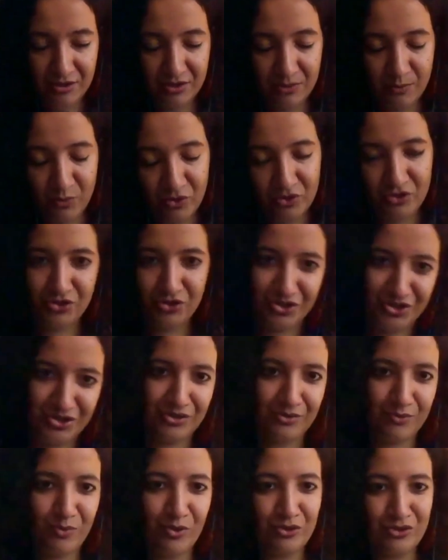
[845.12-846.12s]

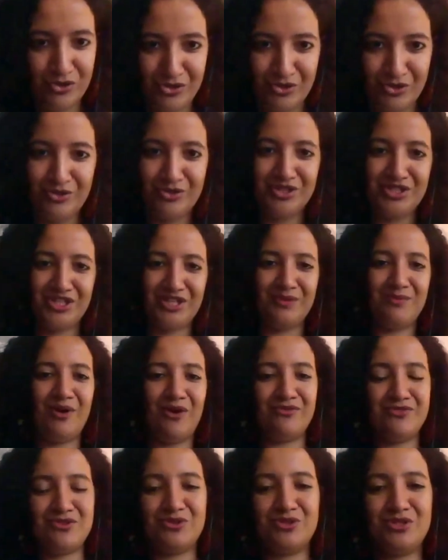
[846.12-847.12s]
Bourdieu scheme
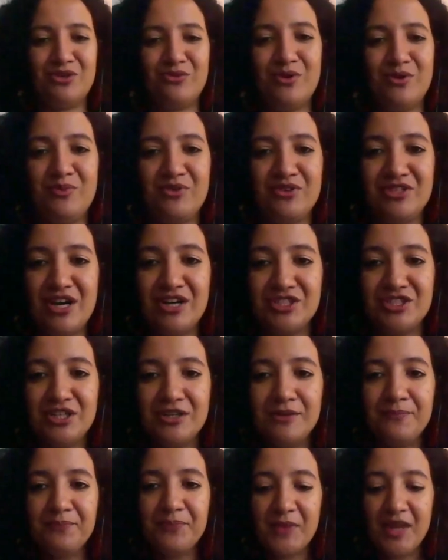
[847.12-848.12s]
of social reproduction.
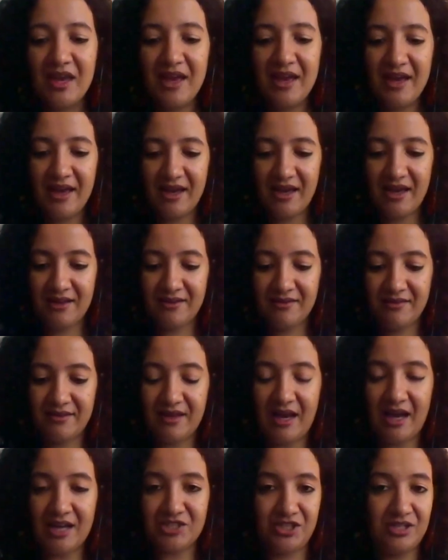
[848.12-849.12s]
And
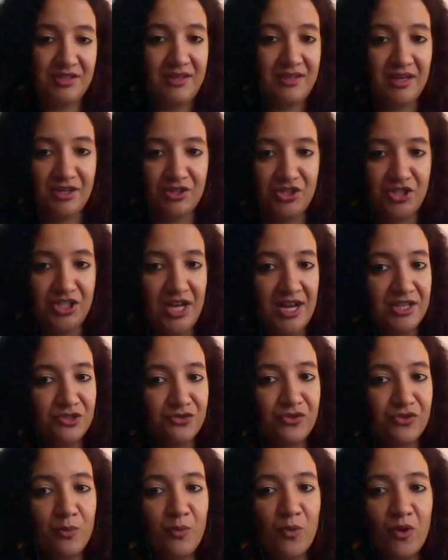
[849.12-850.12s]
actually they could change
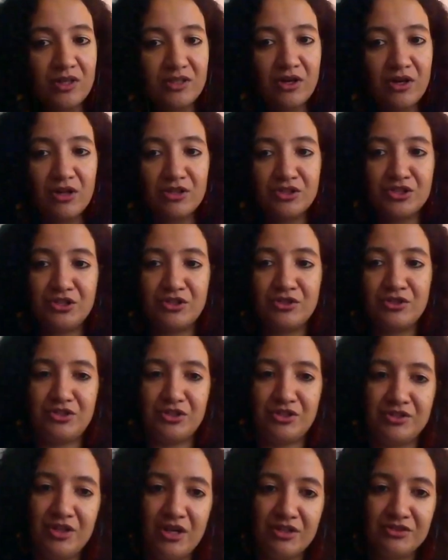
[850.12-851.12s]
from one culture
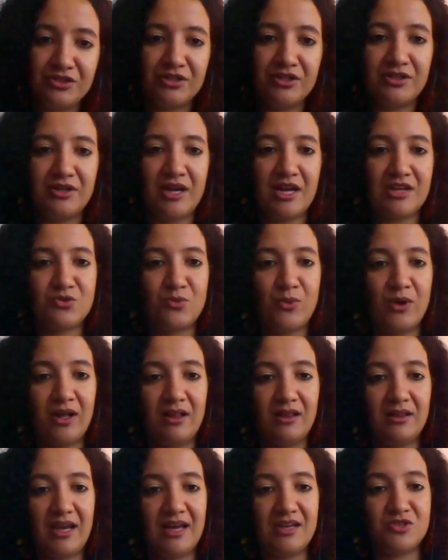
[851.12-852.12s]
to another, as
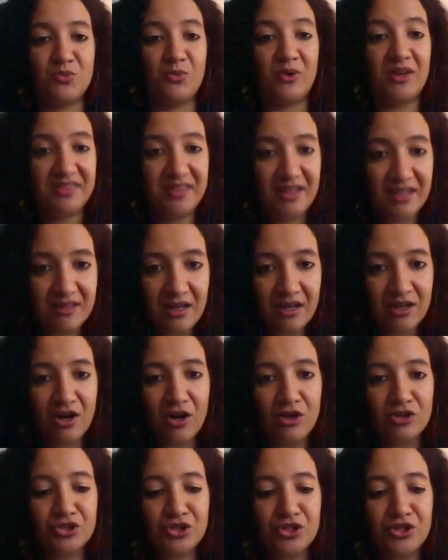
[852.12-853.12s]
well as within a
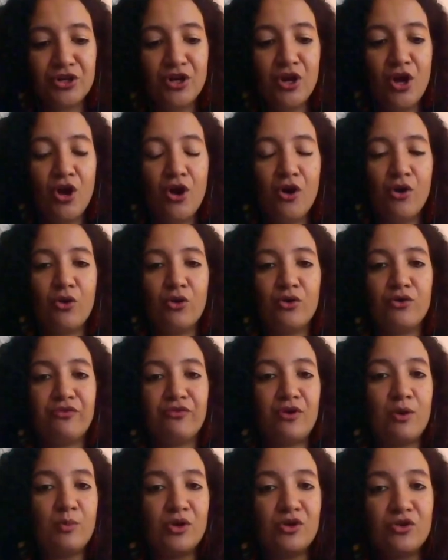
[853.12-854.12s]
culture, or
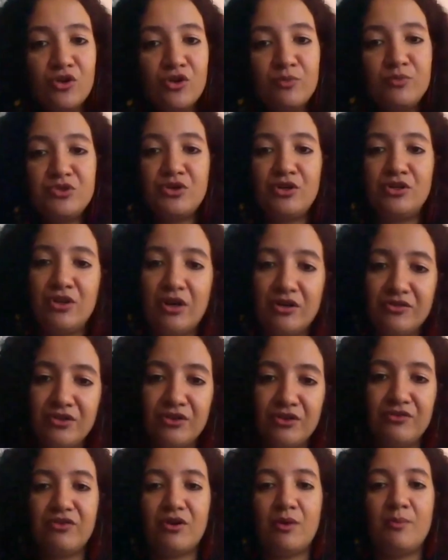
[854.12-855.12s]
from a group to
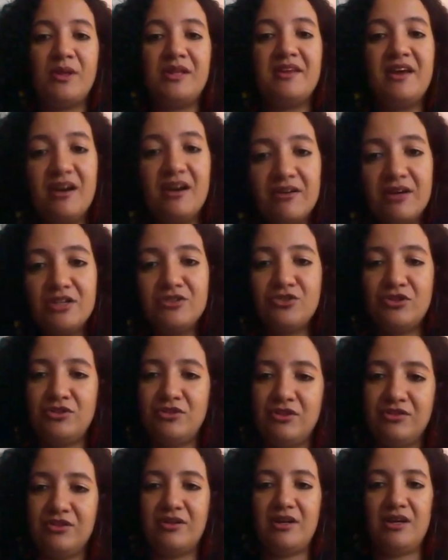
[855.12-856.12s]
another, from an era to
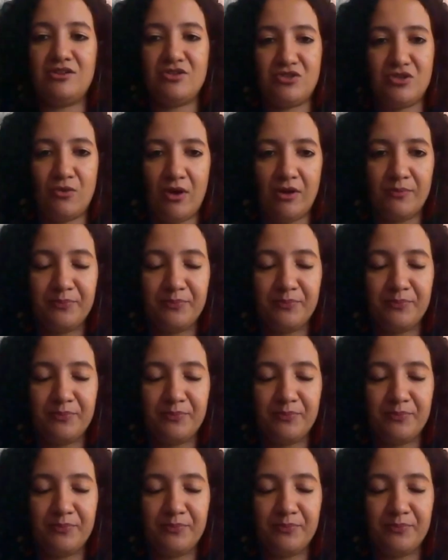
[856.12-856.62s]
another, and so on.